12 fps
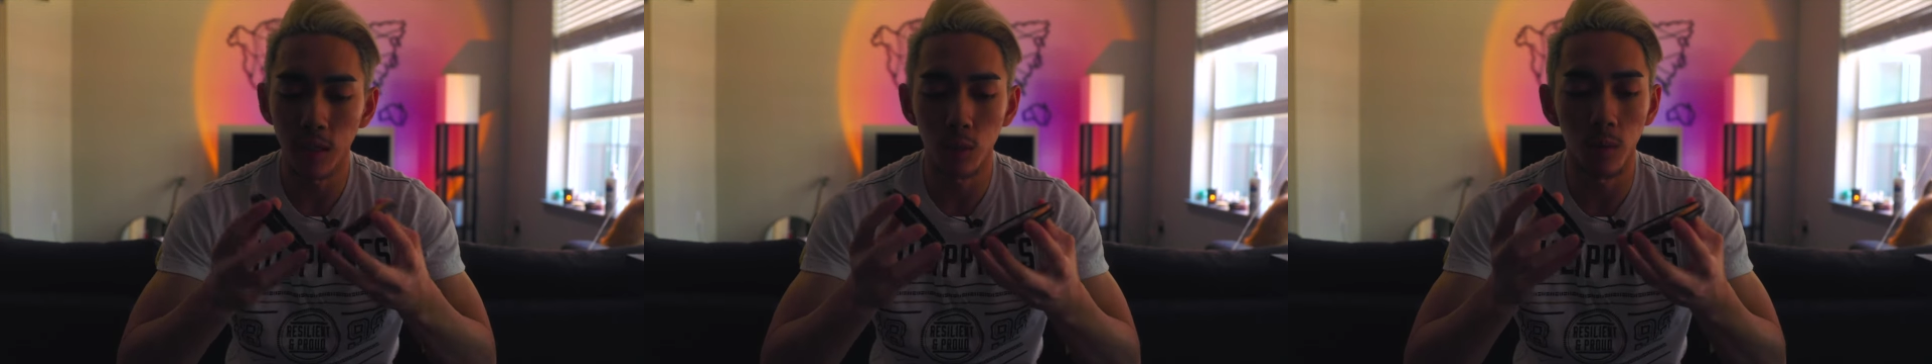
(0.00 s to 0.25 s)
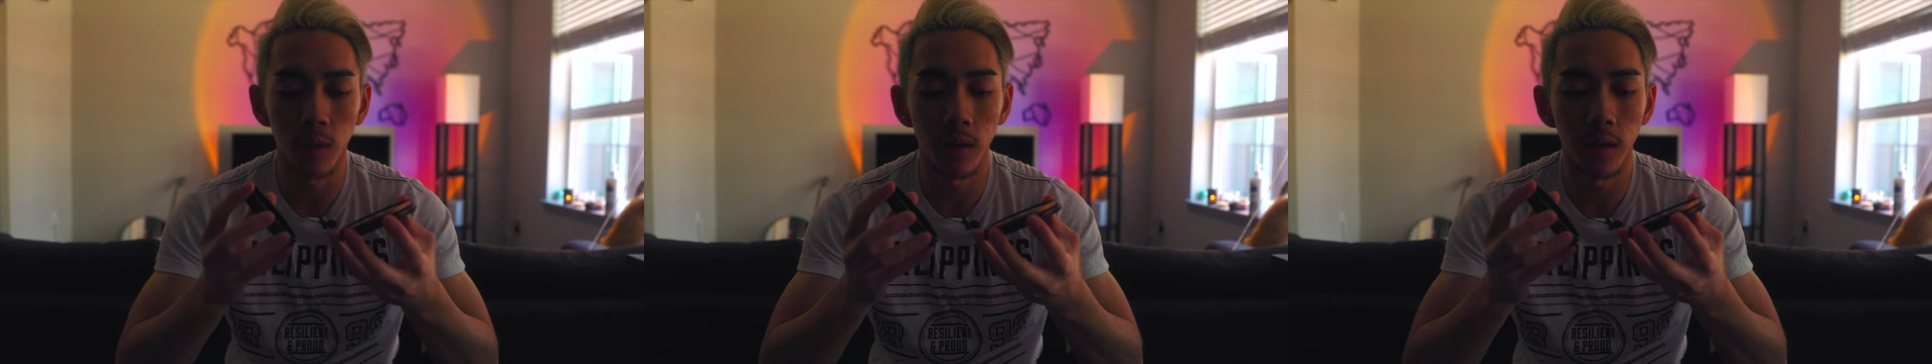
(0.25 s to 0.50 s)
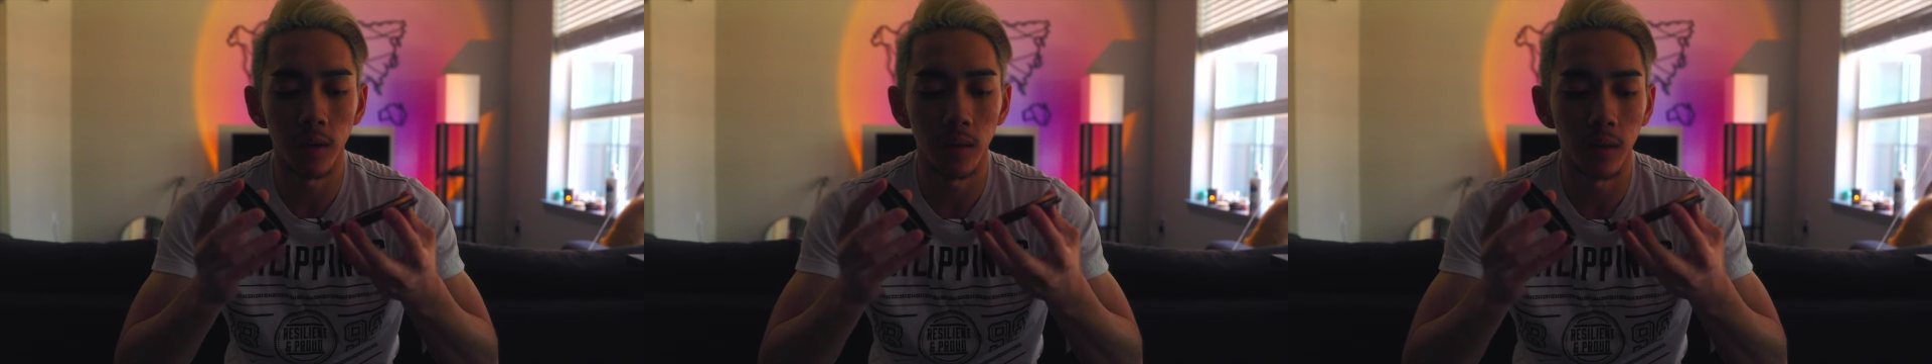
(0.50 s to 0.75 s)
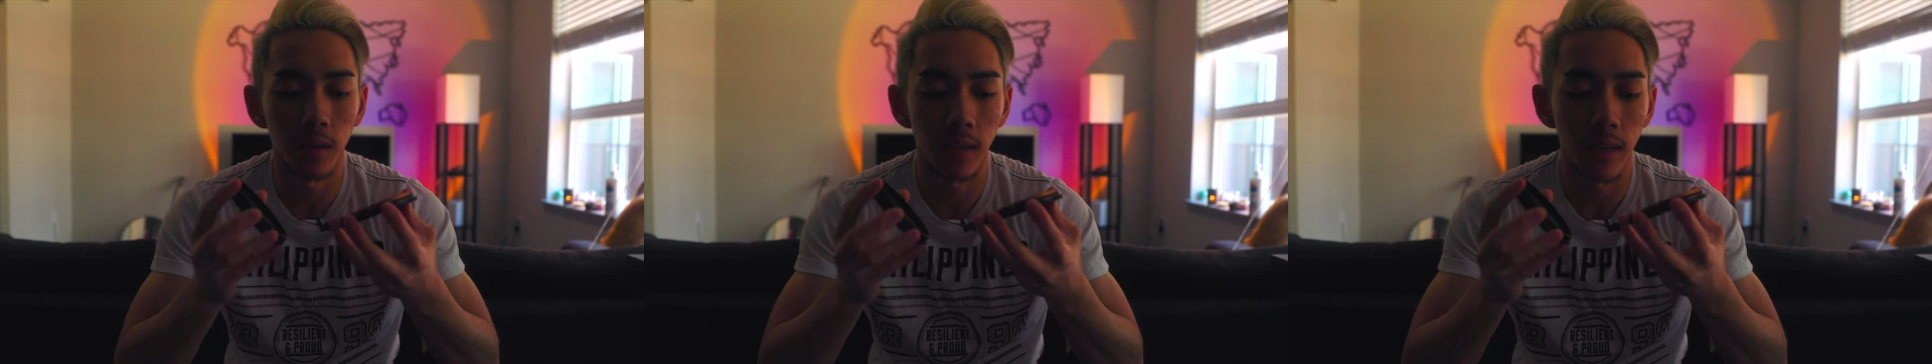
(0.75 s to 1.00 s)
This one
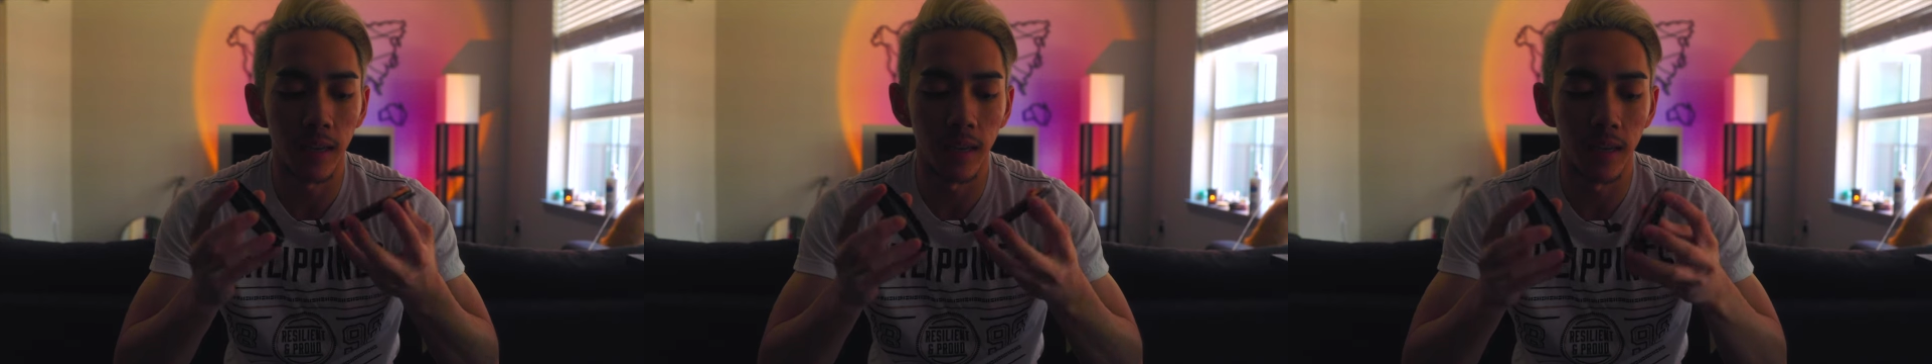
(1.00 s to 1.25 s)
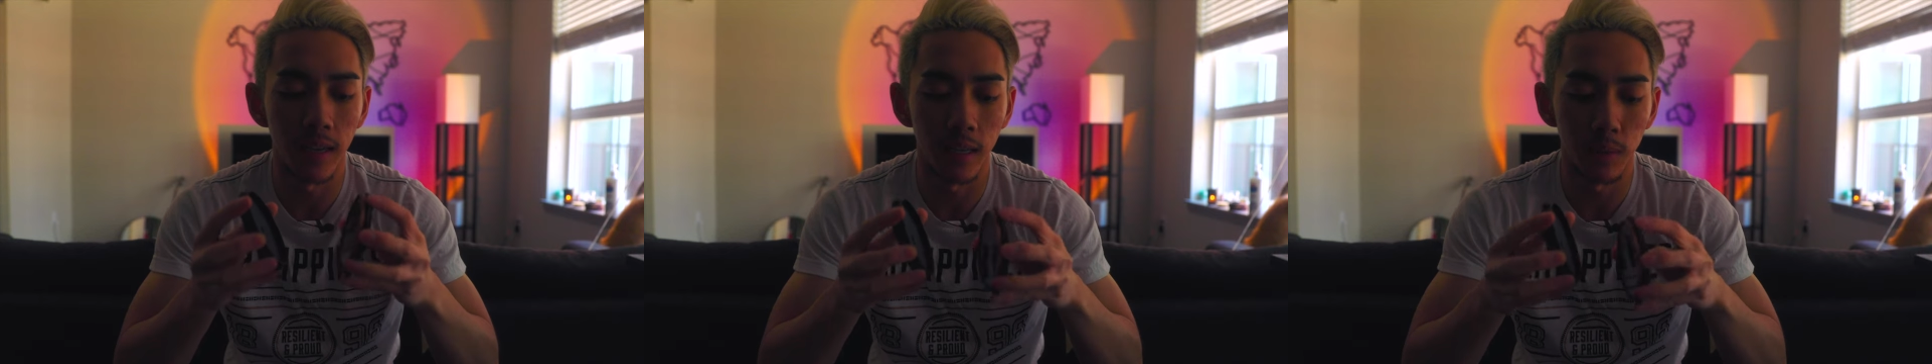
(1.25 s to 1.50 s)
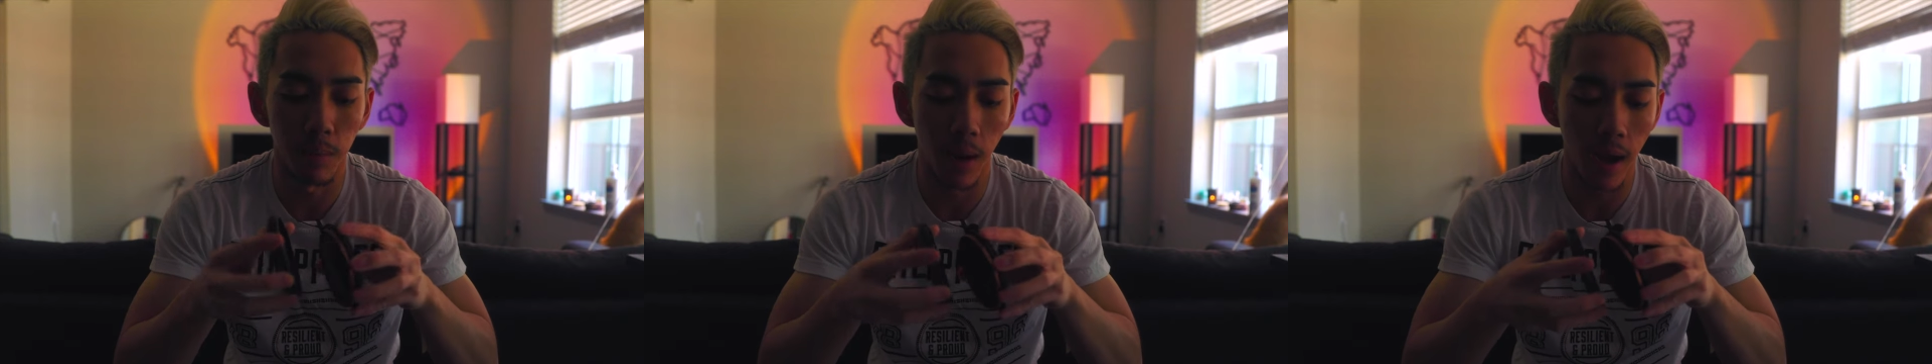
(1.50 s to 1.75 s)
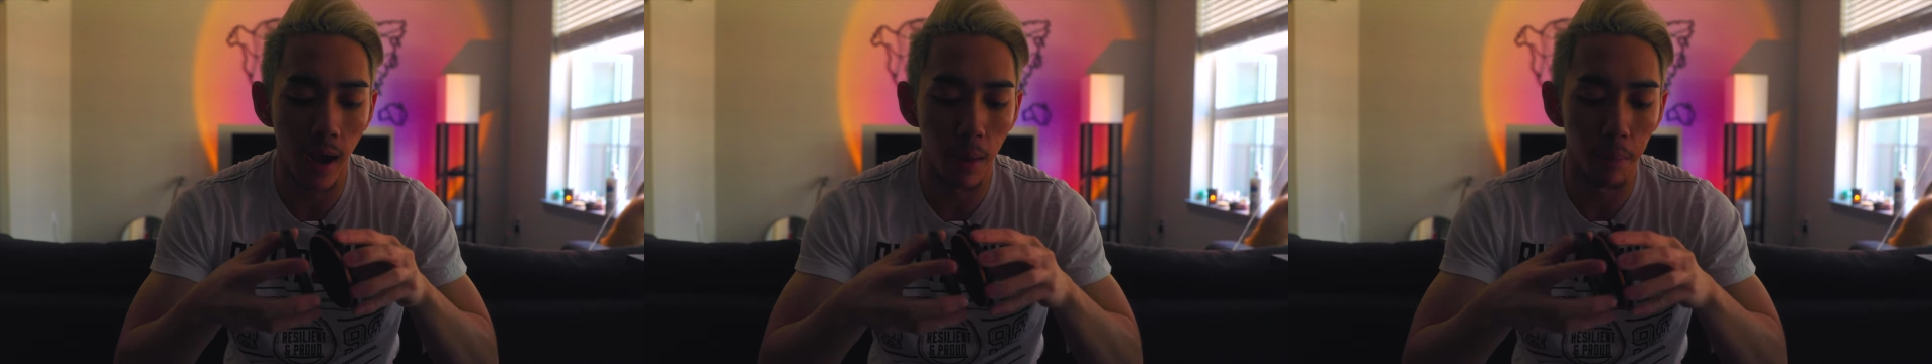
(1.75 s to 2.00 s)
is
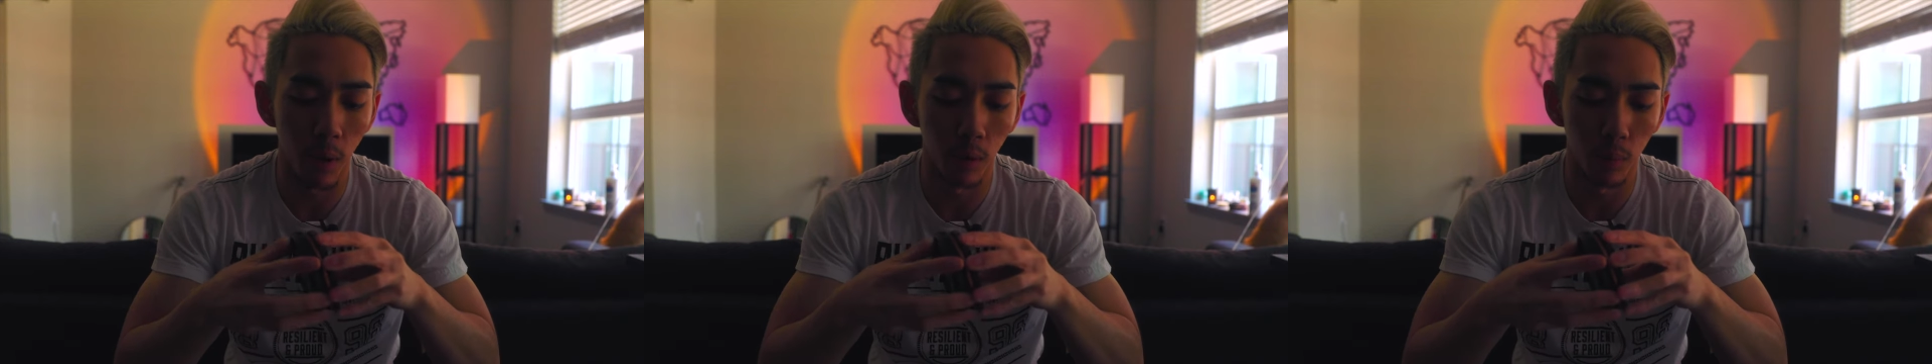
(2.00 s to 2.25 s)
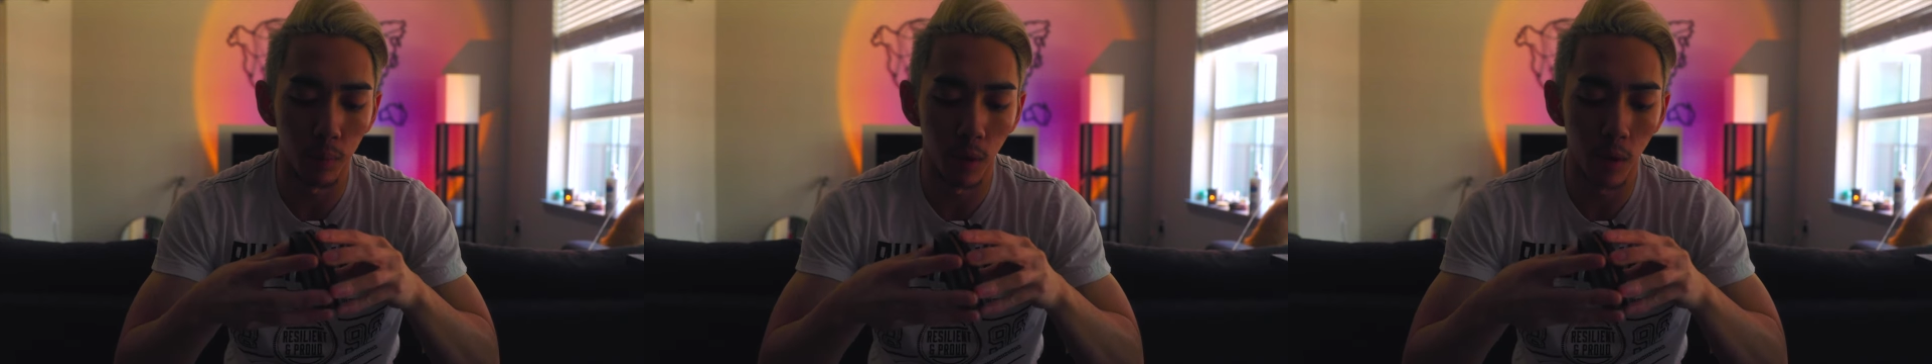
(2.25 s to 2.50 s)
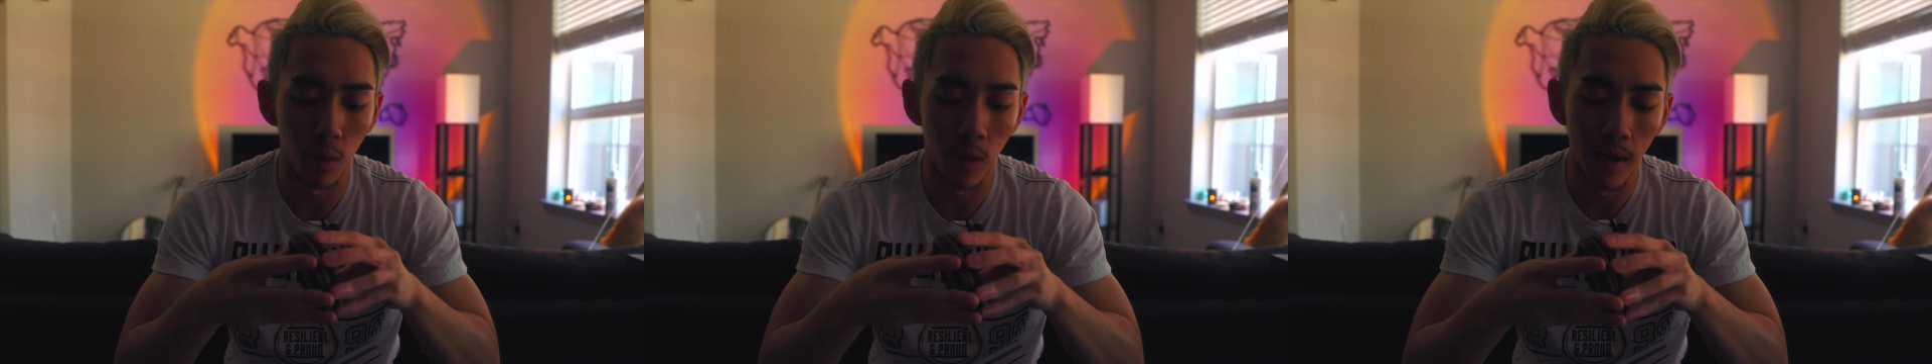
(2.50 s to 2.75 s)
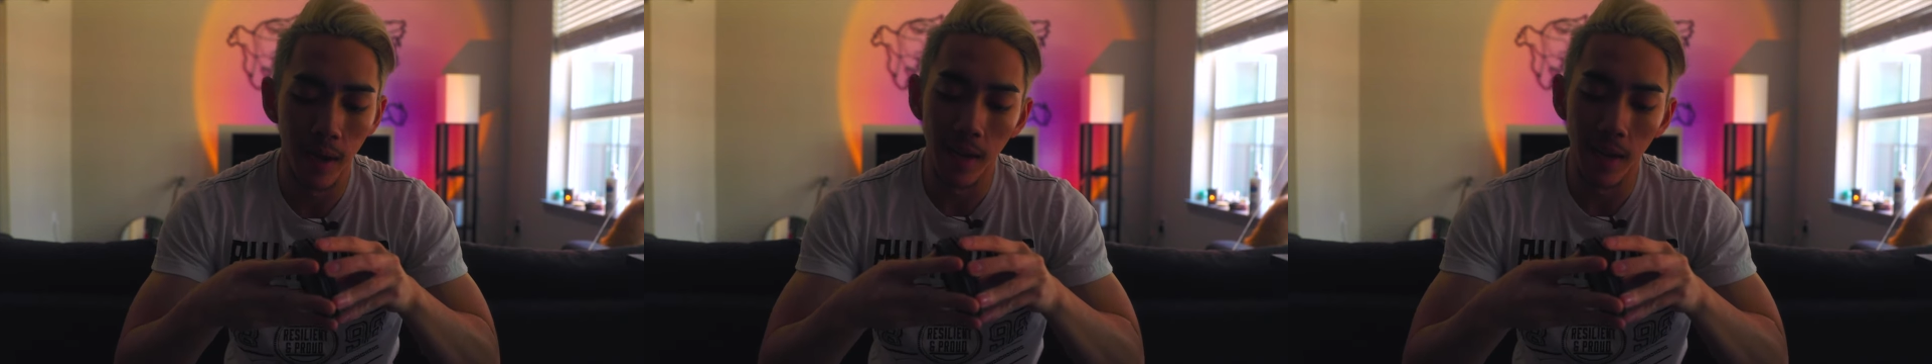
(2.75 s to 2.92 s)
by Polar Pro.